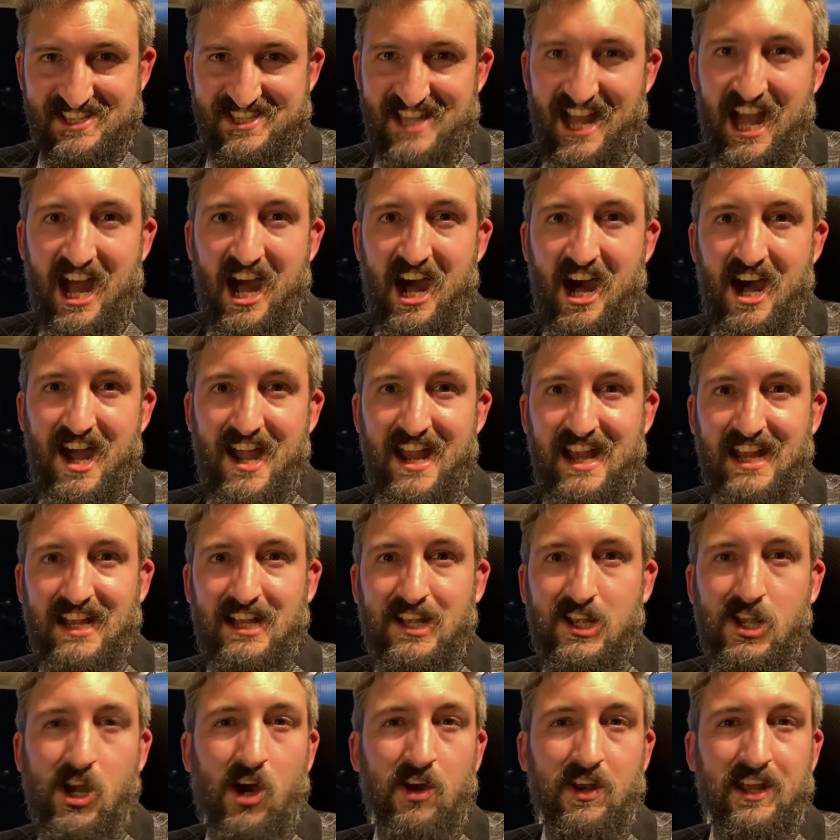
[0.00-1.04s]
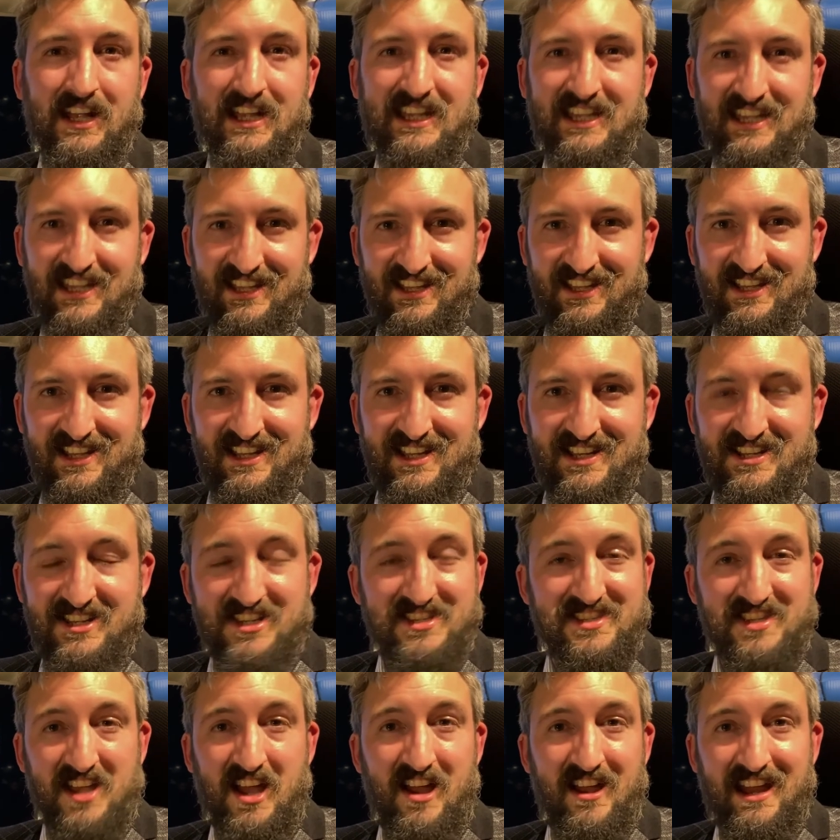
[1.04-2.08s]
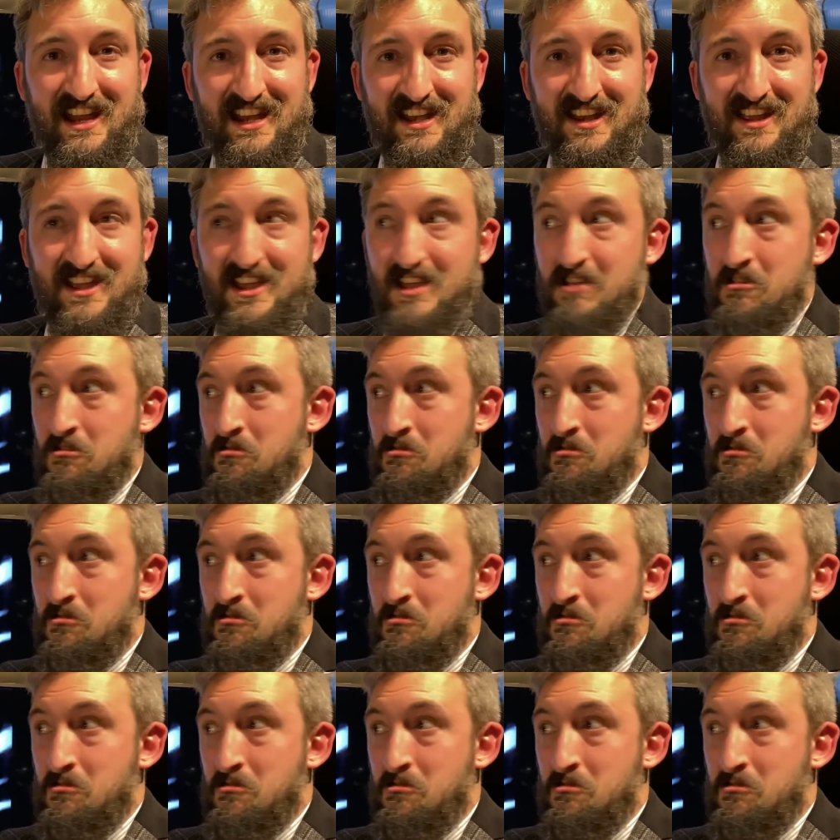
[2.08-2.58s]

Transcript: that iconic design.